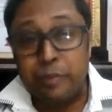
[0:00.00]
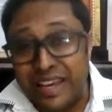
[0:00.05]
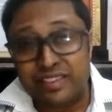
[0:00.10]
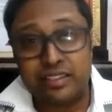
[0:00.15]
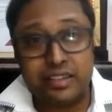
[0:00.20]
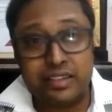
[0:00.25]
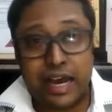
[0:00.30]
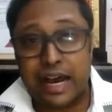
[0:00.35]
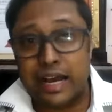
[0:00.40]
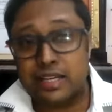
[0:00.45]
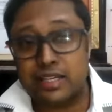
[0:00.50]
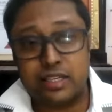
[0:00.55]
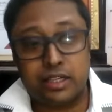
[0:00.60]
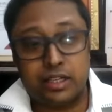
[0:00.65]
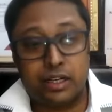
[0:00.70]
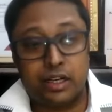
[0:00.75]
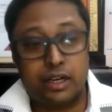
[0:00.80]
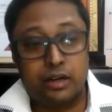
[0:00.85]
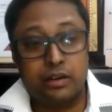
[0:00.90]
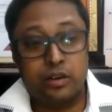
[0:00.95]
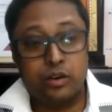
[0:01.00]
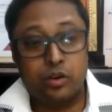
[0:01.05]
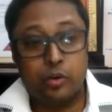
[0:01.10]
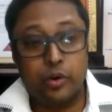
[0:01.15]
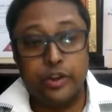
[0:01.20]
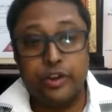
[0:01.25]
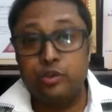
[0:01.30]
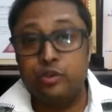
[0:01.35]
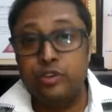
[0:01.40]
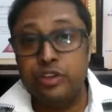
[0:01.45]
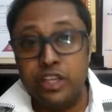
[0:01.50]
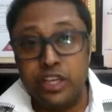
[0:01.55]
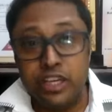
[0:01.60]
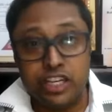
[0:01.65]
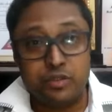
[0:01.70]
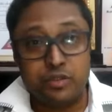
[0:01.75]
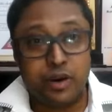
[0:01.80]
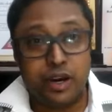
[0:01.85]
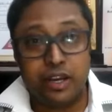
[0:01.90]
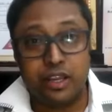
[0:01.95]
a myth that when
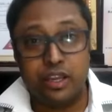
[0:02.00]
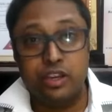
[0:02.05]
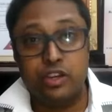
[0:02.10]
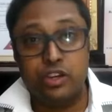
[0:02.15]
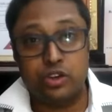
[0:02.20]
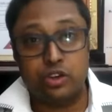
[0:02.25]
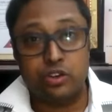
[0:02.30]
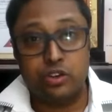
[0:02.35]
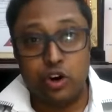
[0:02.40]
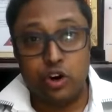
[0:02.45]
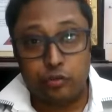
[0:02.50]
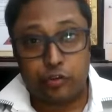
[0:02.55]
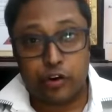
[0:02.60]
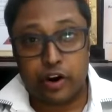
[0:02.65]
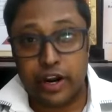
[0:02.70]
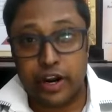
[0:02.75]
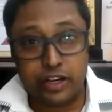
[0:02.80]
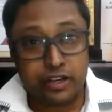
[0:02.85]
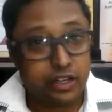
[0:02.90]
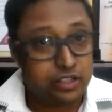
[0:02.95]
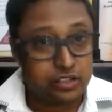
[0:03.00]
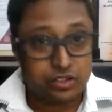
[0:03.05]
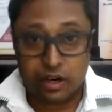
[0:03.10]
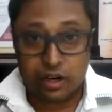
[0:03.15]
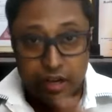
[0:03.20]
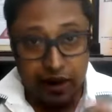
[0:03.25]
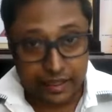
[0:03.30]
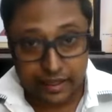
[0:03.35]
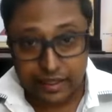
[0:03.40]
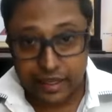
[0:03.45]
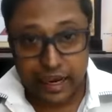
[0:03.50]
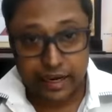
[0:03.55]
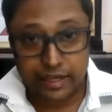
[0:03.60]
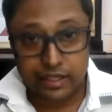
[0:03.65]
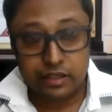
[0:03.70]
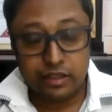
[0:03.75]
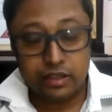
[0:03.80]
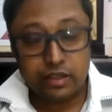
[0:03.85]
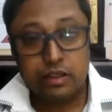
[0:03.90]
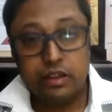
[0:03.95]
you need money you should go for it. It's not
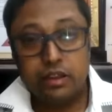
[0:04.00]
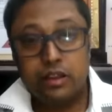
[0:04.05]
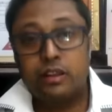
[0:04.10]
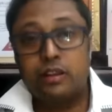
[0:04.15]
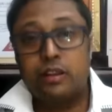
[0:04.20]
like that.